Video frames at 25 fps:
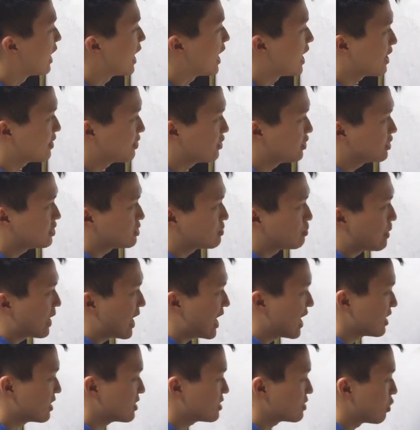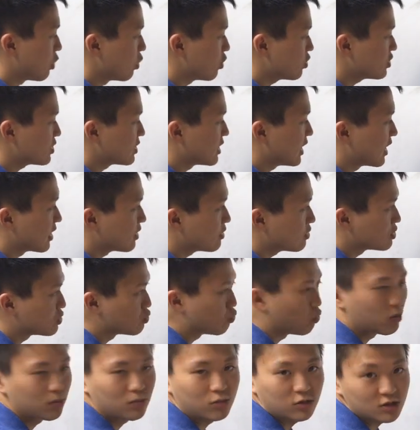And this mass altogether is
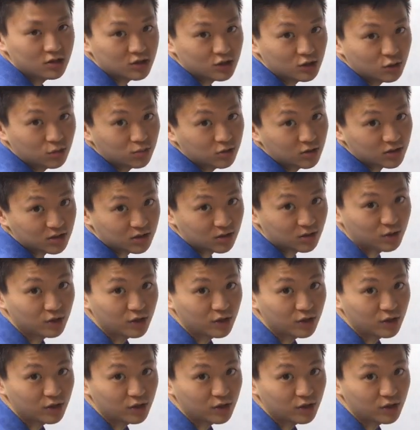1 plus 2 plus